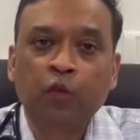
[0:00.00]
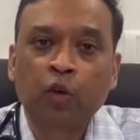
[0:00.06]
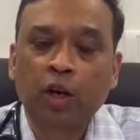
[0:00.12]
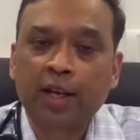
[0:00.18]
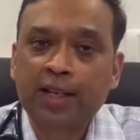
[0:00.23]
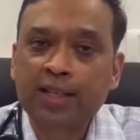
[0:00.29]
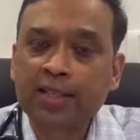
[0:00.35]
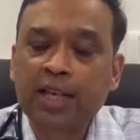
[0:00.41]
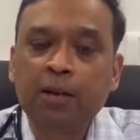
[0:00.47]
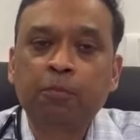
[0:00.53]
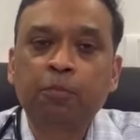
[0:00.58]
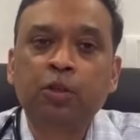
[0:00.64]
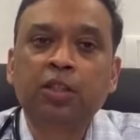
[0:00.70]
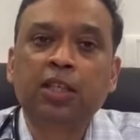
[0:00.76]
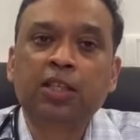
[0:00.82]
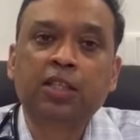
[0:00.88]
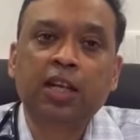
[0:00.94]
For
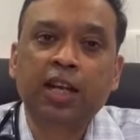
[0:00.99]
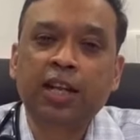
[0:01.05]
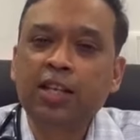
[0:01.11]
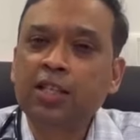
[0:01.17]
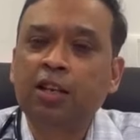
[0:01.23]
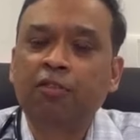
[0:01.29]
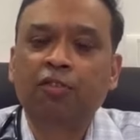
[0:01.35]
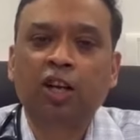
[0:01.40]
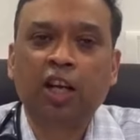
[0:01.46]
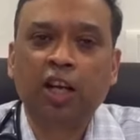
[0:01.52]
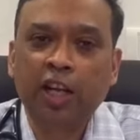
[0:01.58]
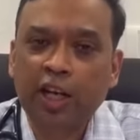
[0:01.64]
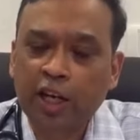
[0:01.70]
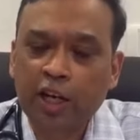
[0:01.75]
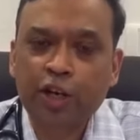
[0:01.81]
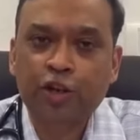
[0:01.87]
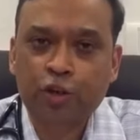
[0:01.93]
example, the studies have
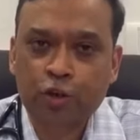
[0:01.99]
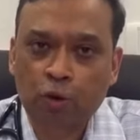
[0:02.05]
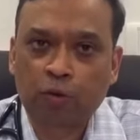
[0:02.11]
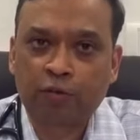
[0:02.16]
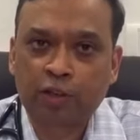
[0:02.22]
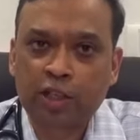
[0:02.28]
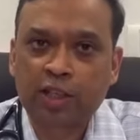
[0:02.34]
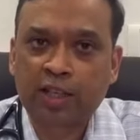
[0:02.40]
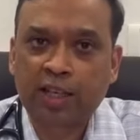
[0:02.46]
clearly shown, which is a